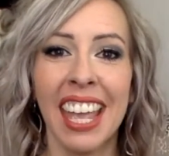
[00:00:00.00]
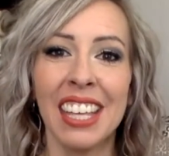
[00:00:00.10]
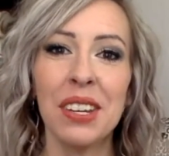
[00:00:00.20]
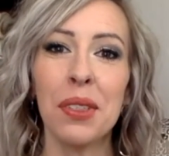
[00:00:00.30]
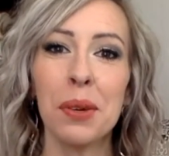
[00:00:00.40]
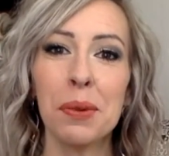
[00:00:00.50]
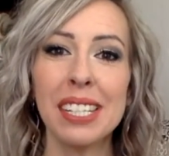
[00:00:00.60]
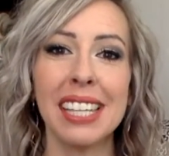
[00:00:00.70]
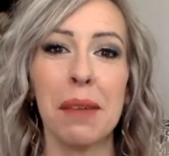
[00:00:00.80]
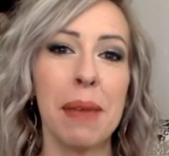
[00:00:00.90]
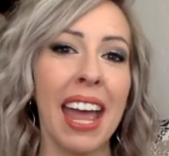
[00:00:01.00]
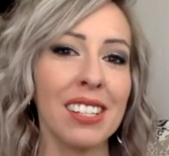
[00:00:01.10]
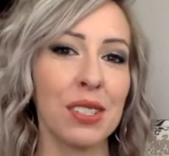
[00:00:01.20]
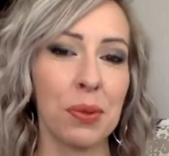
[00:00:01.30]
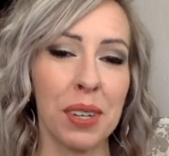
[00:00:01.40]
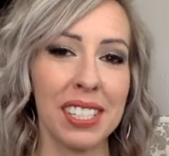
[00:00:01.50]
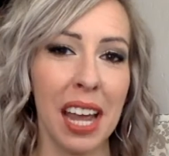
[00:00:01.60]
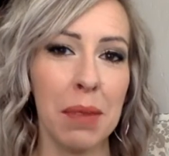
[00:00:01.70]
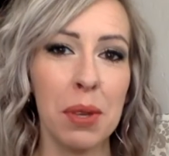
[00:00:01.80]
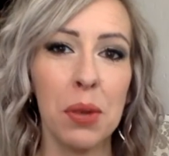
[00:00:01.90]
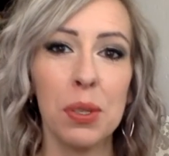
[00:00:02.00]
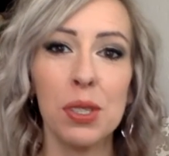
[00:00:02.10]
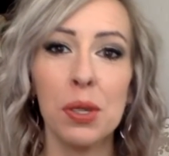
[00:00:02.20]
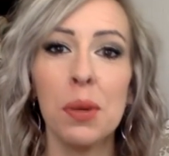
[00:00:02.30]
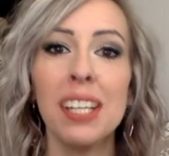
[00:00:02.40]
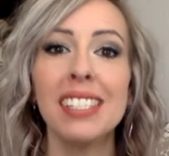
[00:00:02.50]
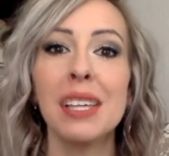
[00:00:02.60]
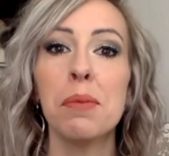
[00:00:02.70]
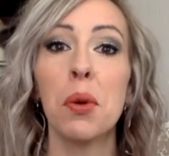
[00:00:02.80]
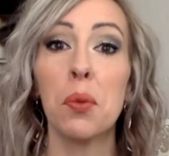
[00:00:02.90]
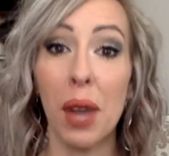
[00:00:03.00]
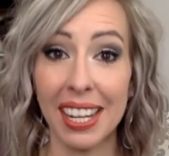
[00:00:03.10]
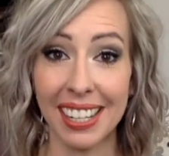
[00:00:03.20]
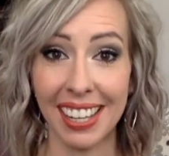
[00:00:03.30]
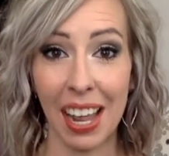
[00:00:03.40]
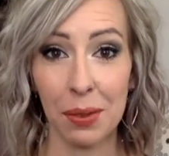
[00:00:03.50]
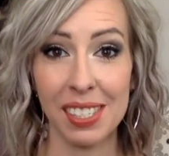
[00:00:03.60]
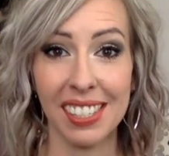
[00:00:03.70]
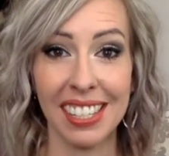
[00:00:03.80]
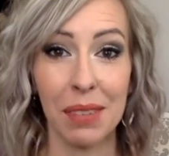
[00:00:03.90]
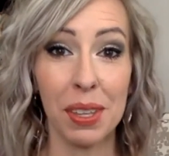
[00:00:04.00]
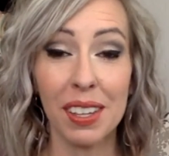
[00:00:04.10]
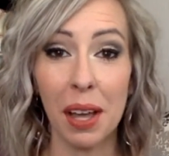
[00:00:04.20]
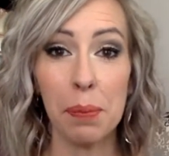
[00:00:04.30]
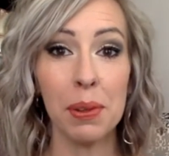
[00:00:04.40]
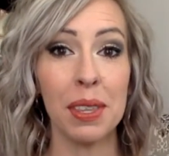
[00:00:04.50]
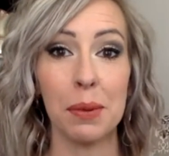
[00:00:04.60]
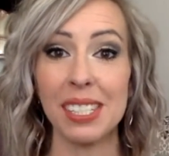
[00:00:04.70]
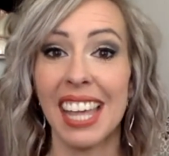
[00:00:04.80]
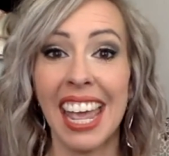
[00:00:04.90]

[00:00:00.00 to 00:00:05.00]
You know, there was a pastor one time who was doing some wedding counseling with a couple that was